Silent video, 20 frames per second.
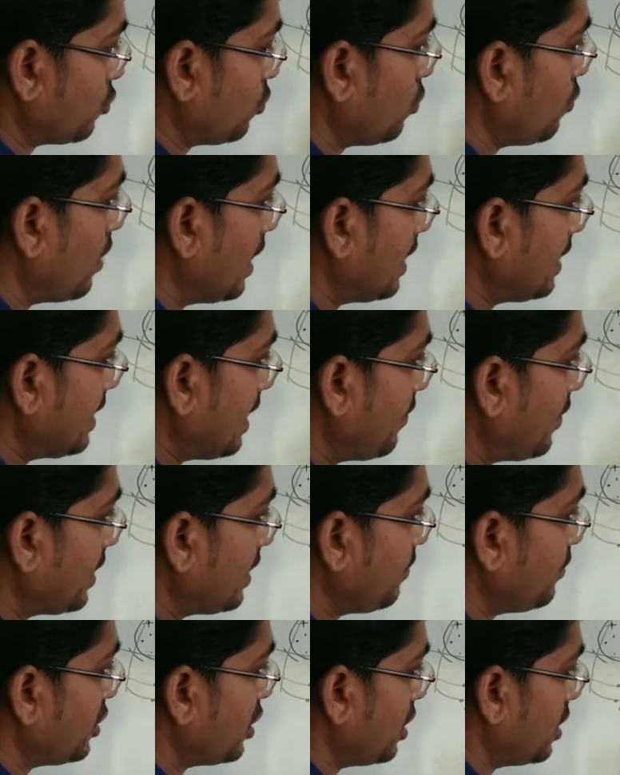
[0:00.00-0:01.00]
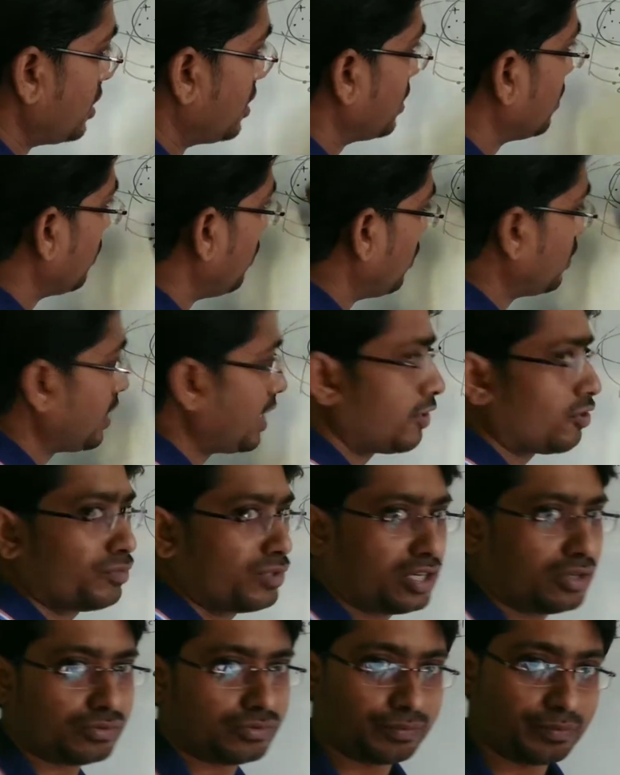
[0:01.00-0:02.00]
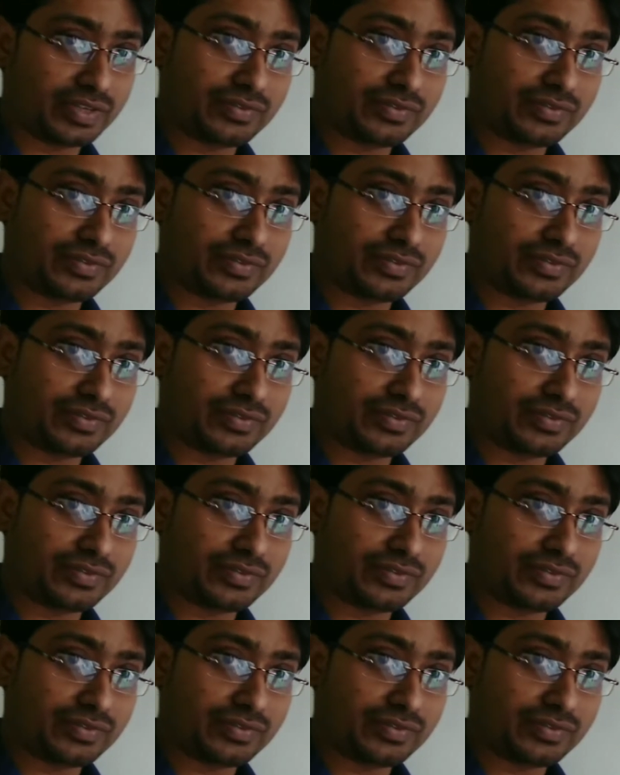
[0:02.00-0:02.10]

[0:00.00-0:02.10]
So what is the effective charge on the atom now?